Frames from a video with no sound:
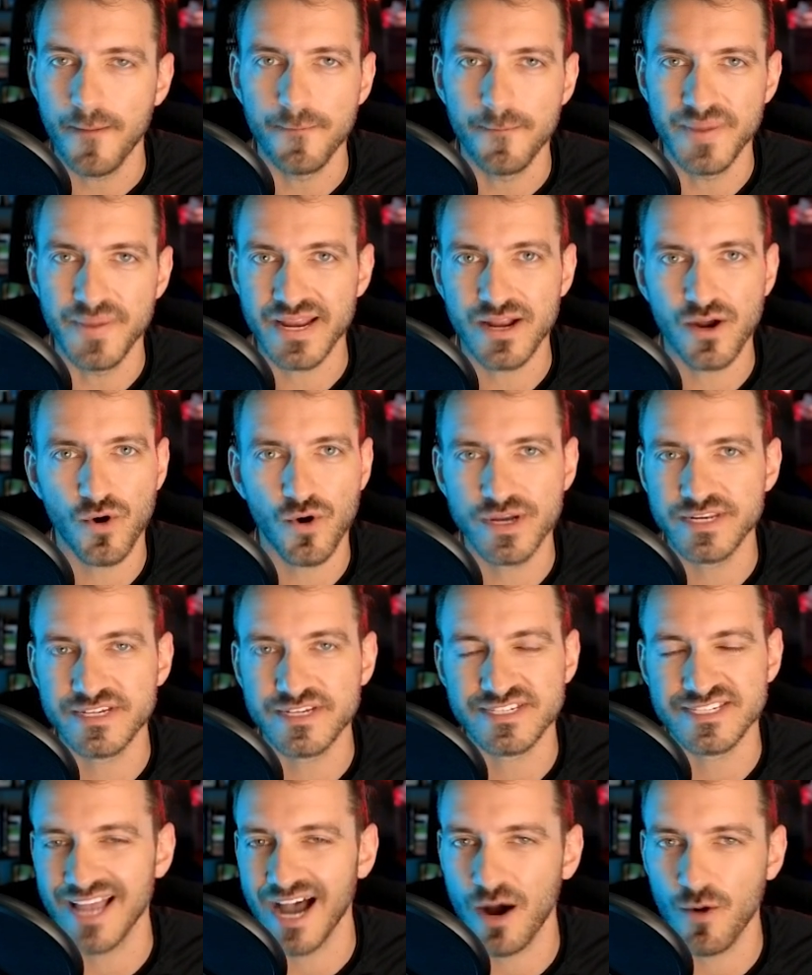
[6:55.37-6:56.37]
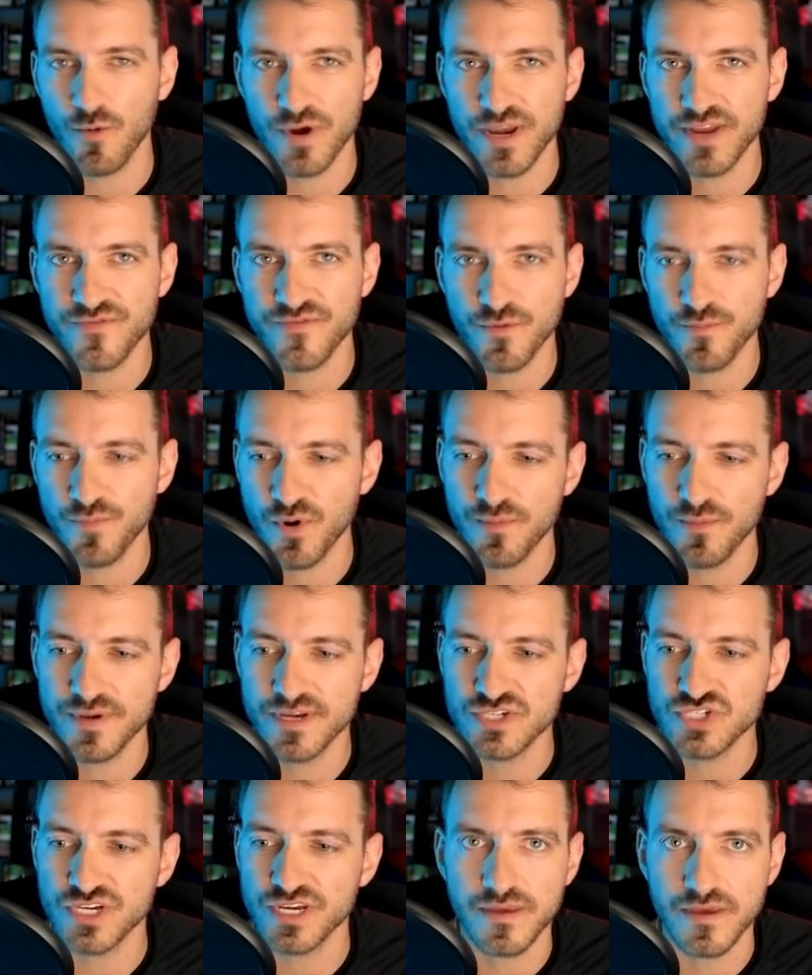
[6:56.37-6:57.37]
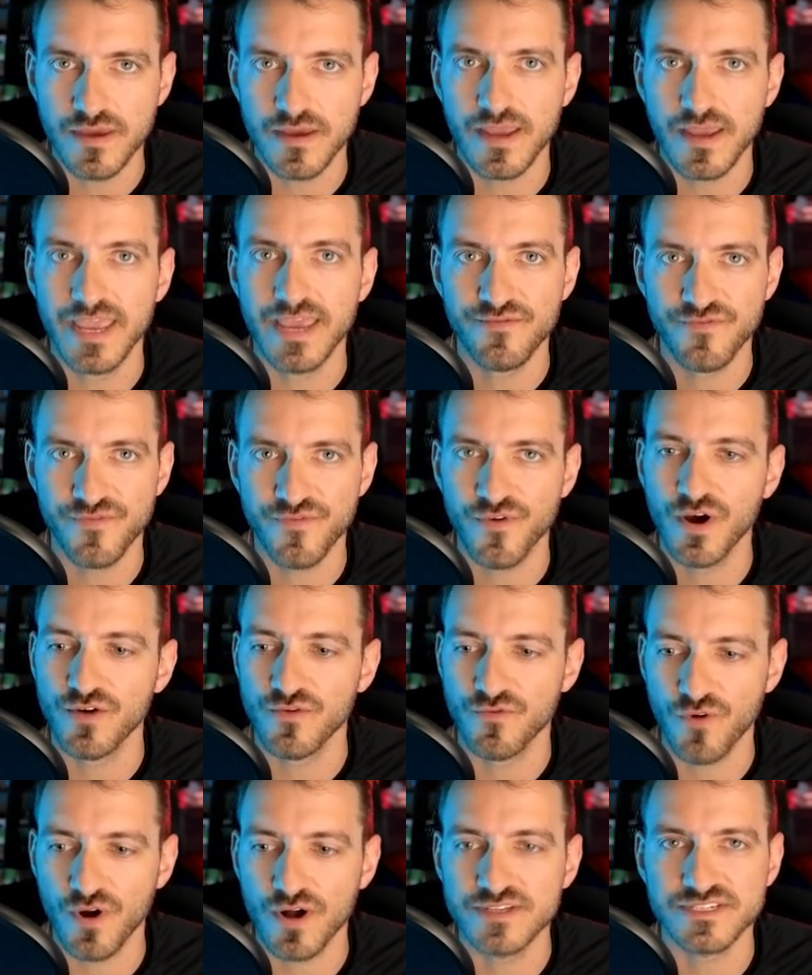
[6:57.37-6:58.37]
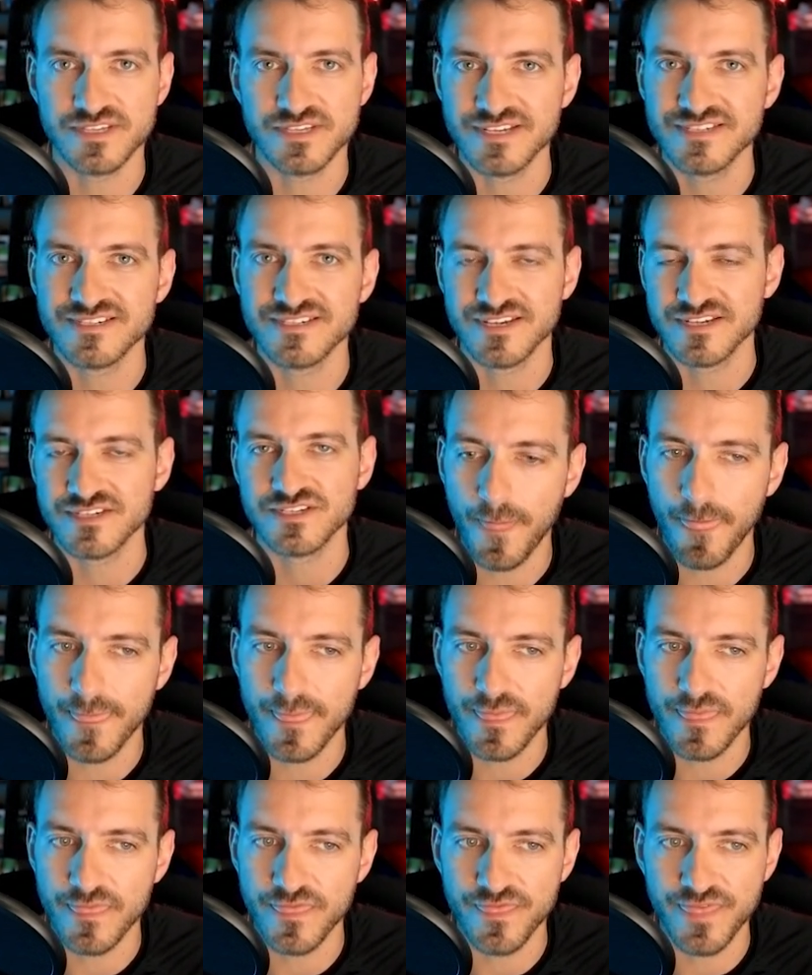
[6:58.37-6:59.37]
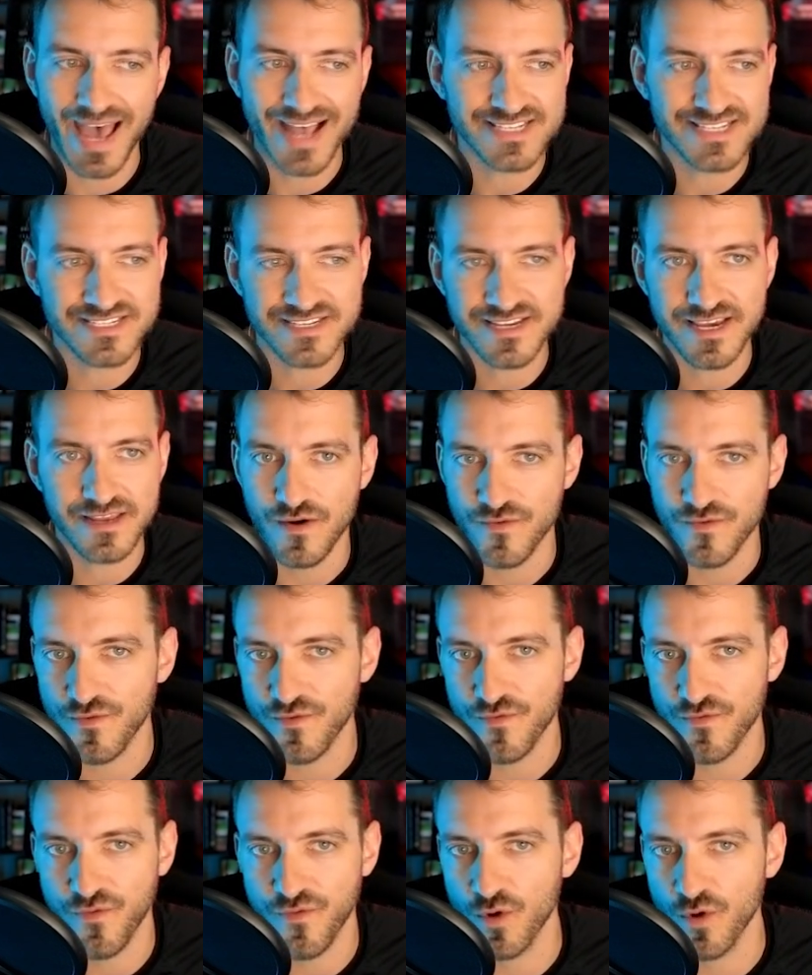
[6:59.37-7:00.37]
Bitcoin does not wait for permission. It front runs this system. That's it for the